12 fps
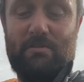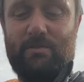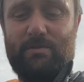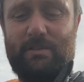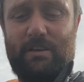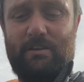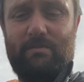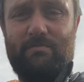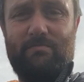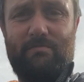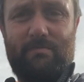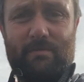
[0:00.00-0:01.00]
It's
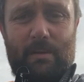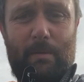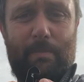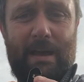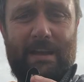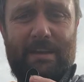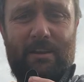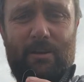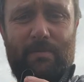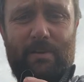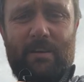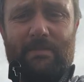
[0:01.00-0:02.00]
also a packet
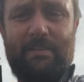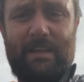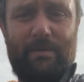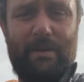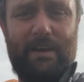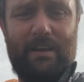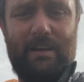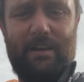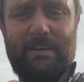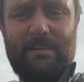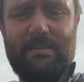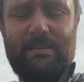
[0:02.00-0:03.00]
opener if you're that way
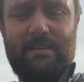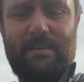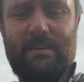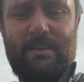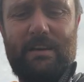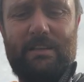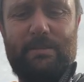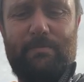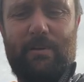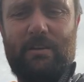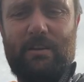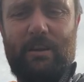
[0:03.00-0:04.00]
inclined. It's
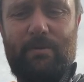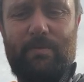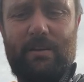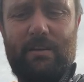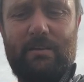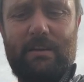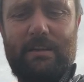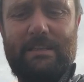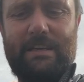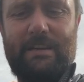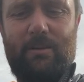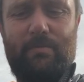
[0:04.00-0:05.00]
a bottle opener, a
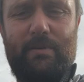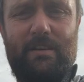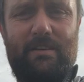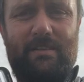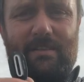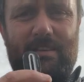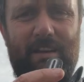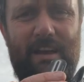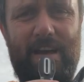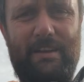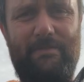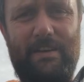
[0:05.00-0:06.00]
tin opener
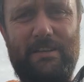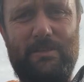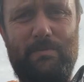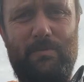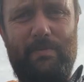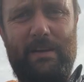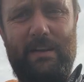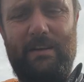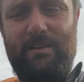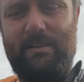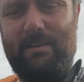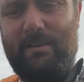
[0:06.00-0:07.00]
and a vegetable
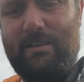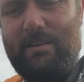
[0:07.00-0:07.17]
peeler.